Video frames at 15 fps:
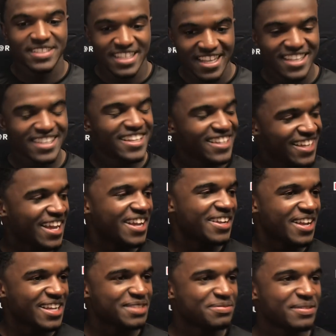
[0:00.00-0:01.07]
Yeah,
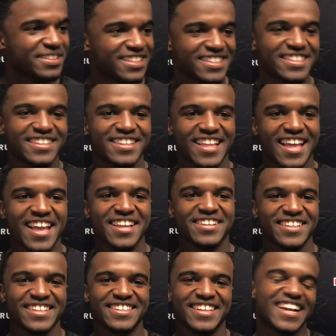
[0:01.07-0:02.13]
yeah, I expected that,
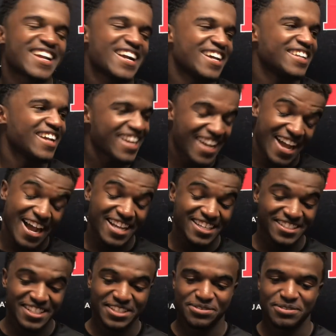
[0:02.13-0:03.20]
and I kind I got high
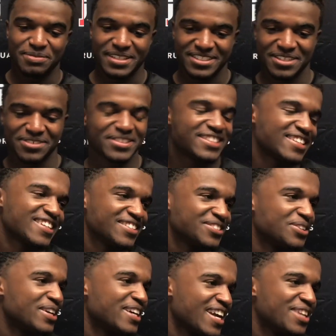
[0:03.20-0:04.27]
standards for myself because I
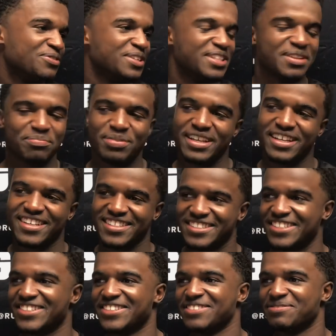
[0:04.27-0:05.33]
so I kind of wanted to pick.
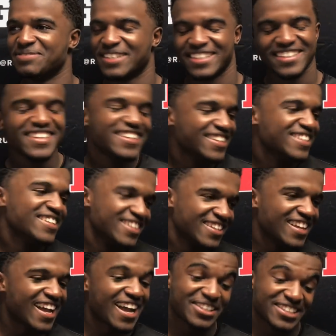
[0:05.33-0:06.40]
So, sure. but
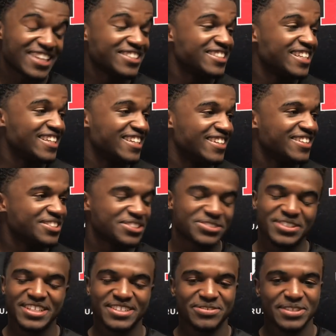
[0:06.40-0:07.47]
I'll, I'll take it. It's a
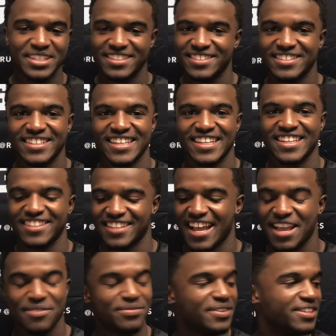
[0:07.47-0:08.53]
great win, and I
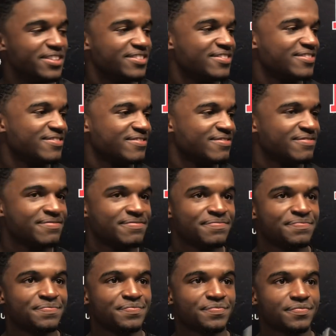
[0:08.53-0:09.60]
had fun. What can
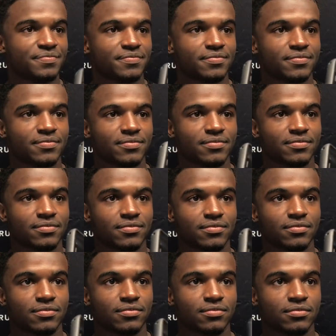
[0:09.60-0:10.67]
having such a productive run game
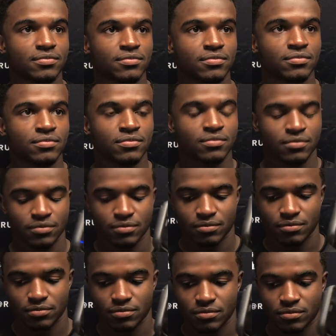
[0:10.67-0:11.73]
like you guys had today do
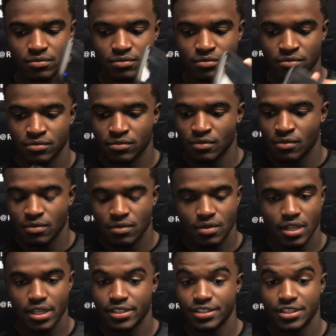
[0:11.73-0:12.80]
for a defense?
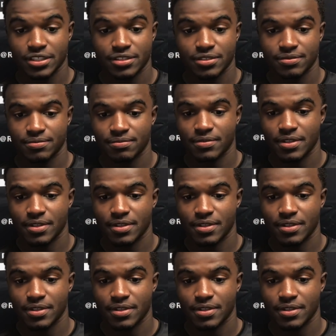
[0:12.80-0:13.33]
It's just